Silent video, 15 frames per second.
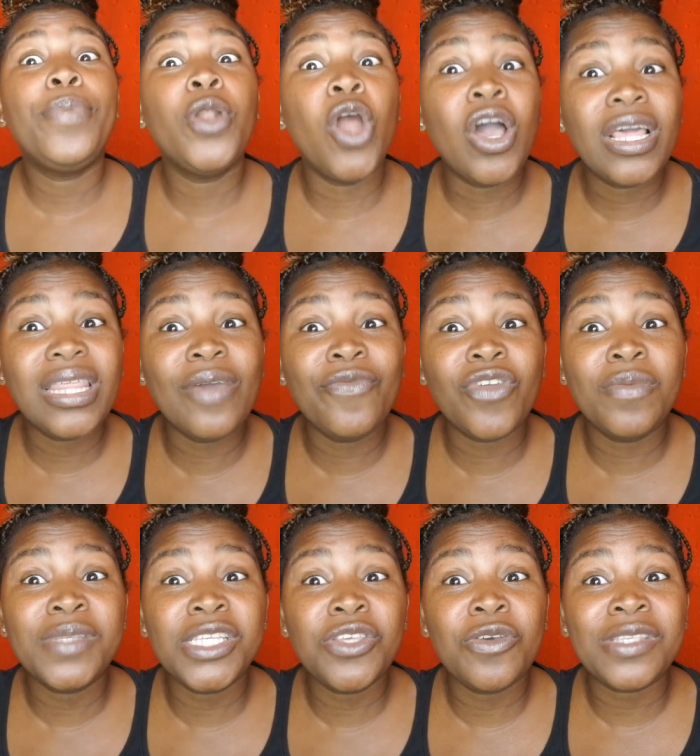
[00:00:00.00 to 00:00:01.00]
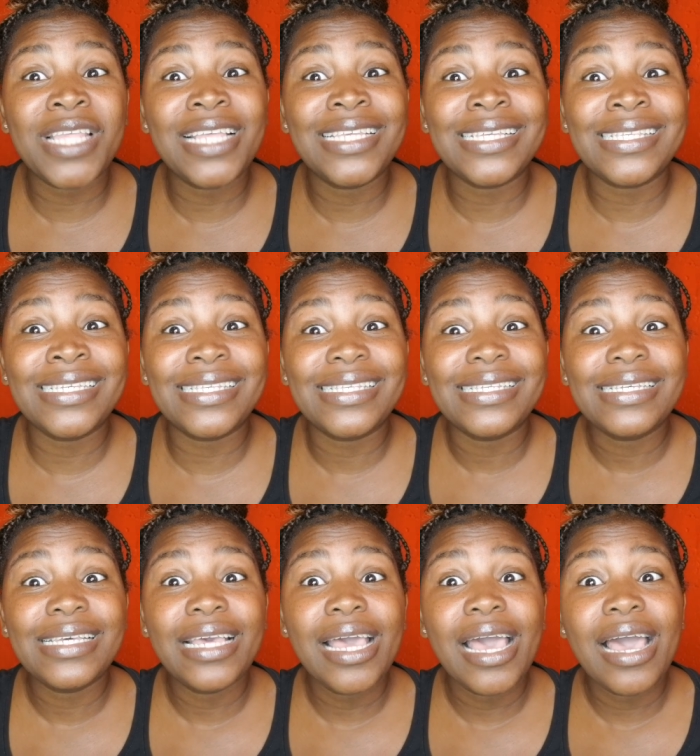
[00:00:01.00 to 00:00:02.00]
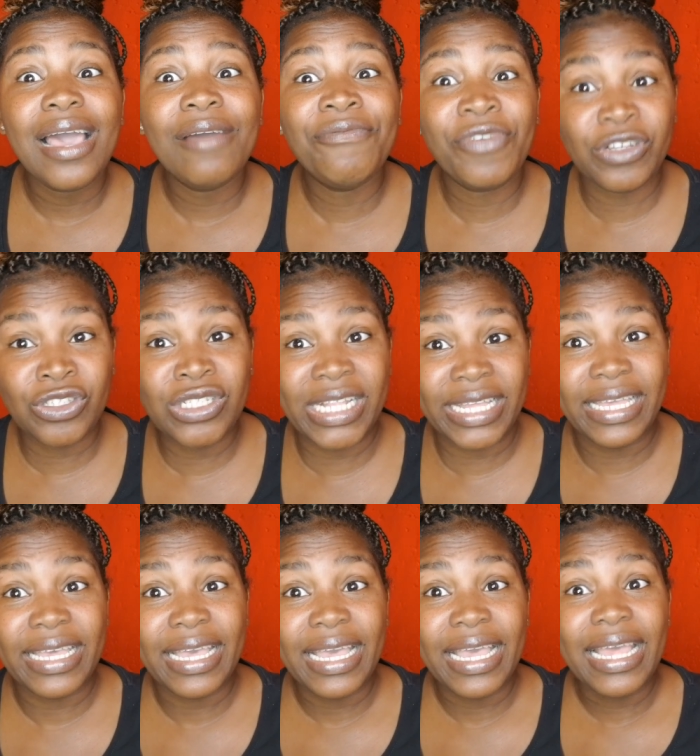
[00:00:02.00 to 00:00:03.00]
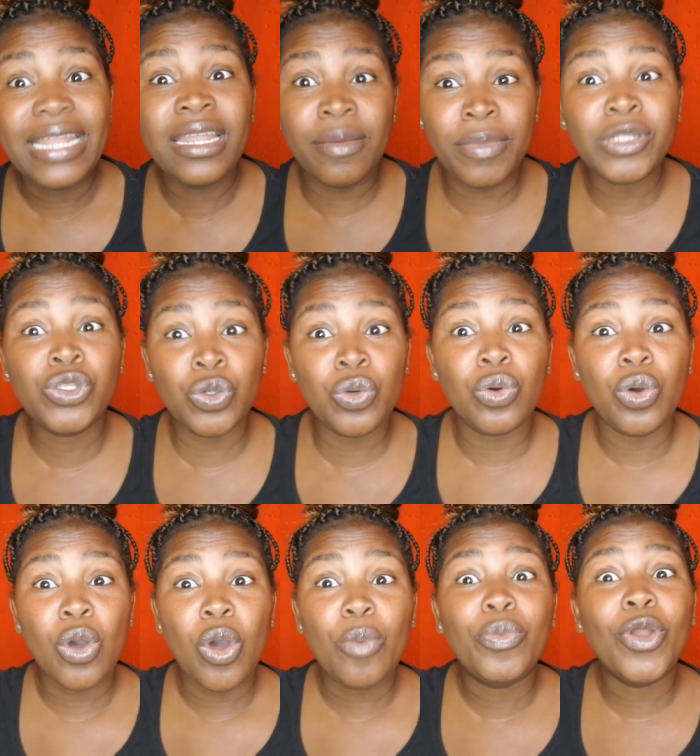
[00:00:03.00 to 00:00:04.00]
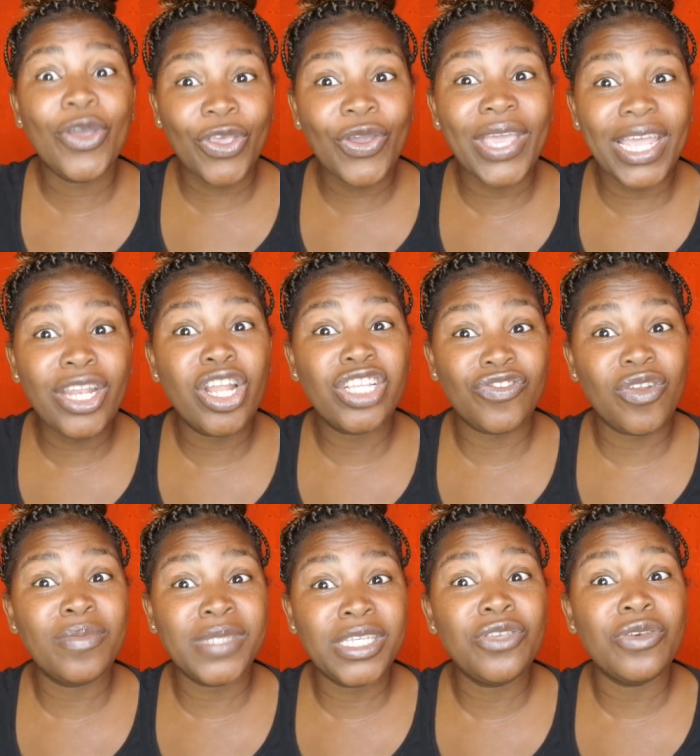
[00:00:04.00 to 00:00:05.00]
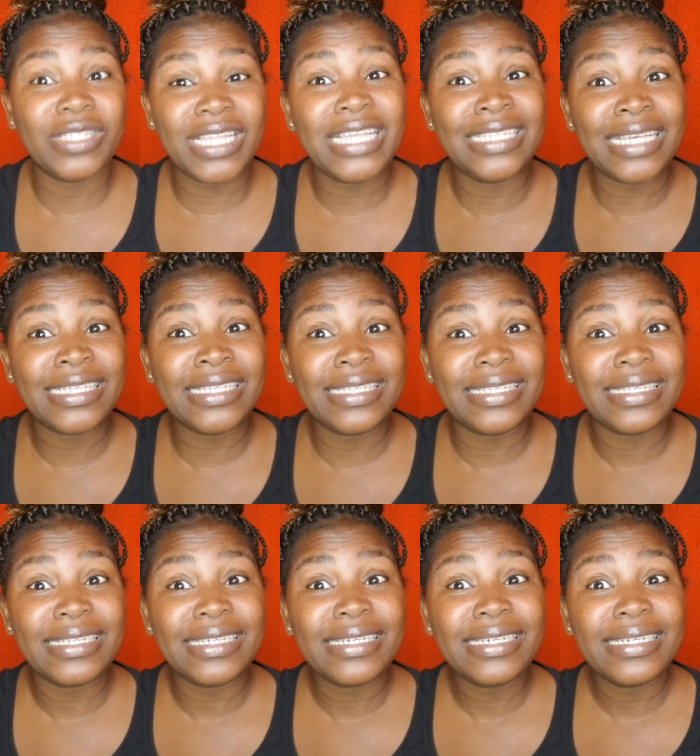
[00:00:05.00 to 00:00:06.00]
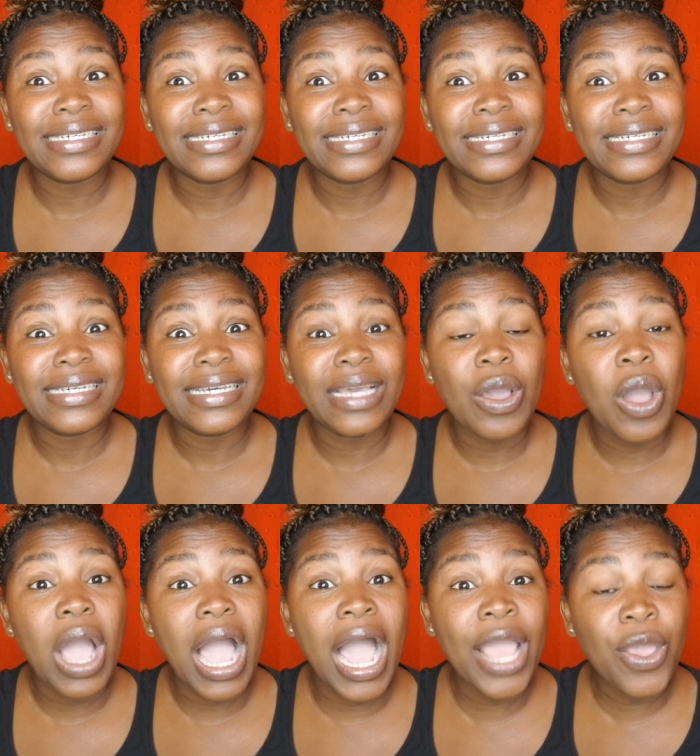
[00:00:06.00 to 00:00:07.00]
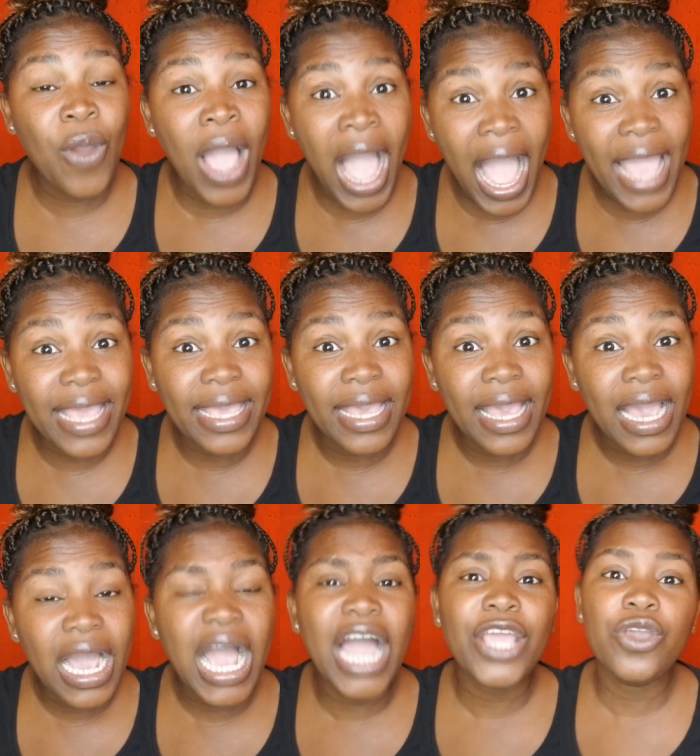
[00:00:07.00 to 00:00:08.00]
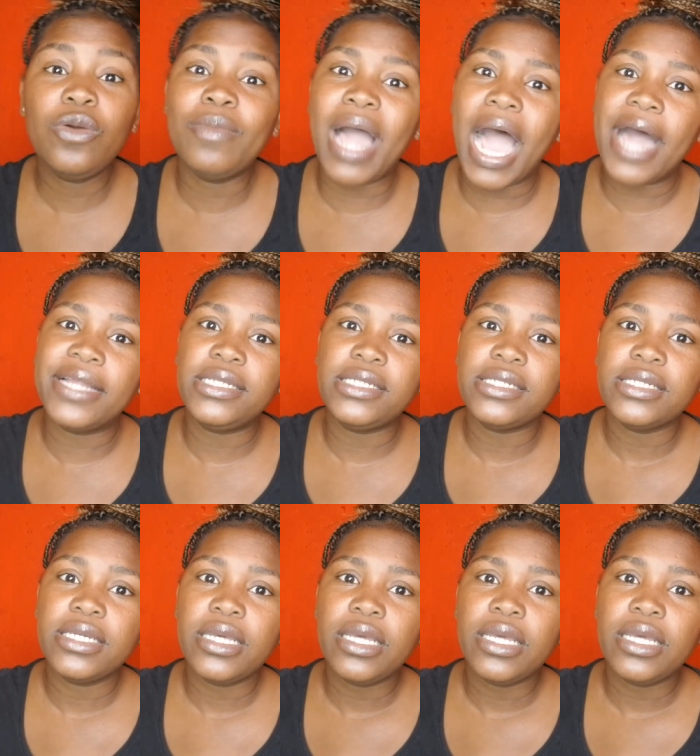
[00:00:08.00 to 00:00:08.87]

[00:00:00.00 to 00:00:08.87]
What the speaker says: block them from seeing your statuses, firstly. Number two, block your in-laws from seeing your statuses. Are you high? Are you mad?